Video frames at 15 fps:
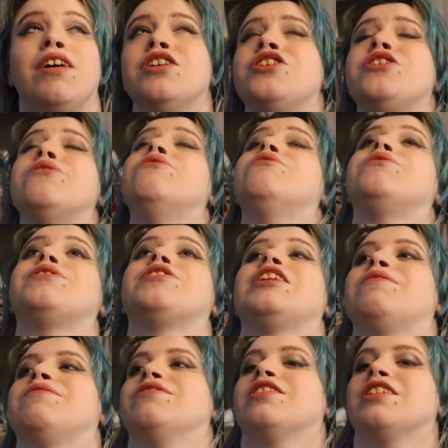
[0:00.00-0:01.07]

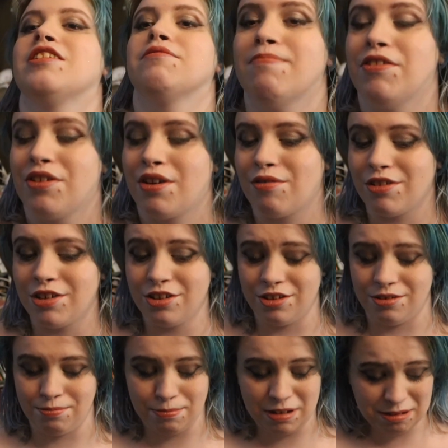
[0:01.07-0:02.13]
hugely with this mental health
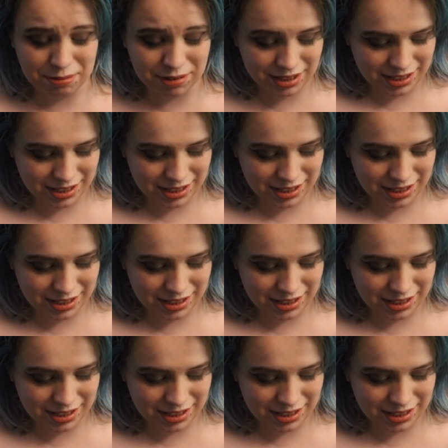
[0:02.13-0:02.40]
condition, B P